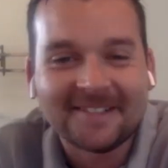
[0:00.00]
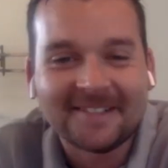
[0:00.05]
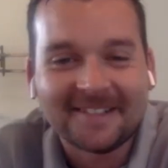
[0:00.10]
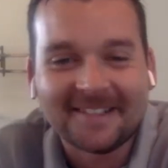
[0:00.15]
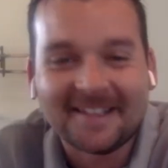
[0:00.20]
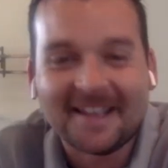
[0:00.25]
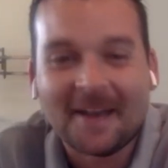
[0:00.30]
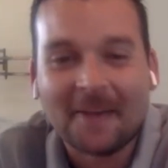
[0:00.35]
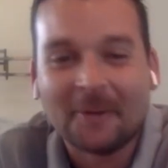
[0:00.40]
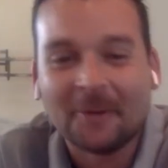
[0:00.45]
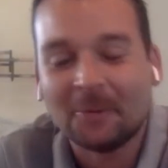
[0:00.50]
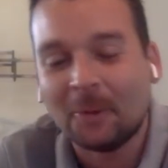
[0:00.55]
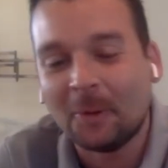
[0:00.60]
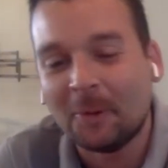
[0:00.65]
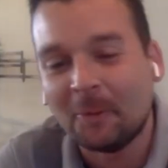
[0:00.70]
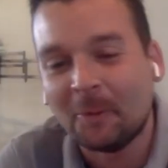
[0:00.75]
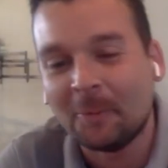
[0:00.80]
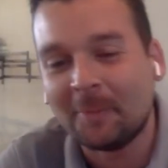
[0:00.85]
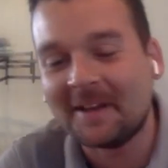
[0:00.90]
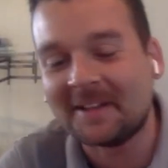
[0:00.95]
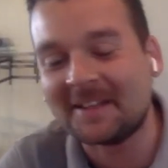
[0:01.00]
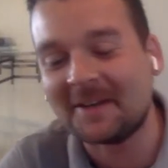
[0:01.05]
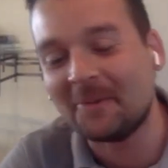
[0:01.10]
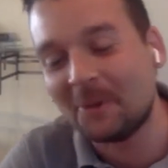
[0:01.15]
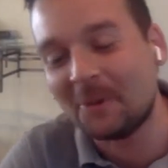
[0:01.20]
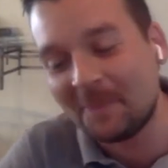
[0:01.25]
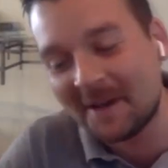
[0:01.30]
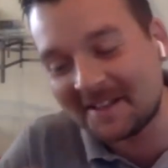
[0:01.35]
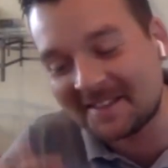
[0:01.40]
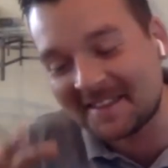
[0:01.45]
Yeah, we'll make that.
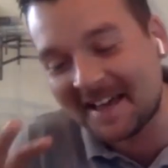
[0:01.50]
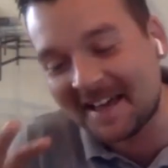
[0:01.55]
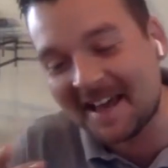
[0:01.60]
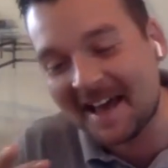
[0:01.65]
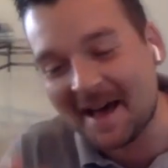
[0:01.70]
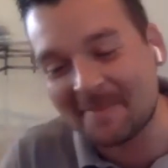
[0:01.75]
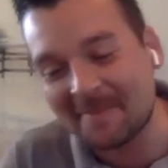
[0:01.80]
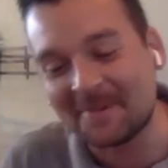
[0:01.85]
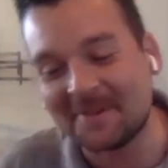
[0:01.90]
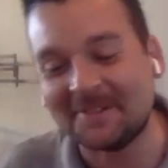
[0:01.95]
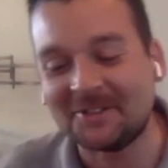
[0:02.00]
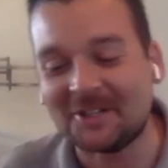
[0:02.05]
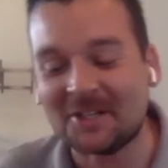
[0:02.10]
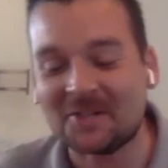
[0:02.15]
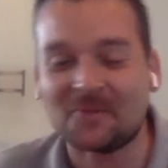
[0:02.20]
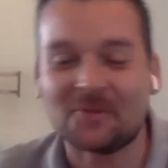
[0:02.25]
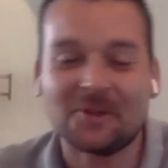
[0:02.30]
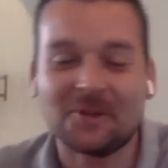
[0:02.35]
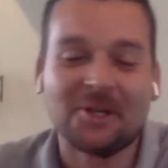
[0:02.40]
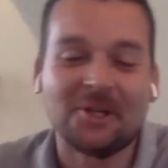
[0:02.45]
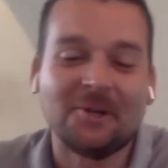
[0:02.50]
We'll make that happen just for you.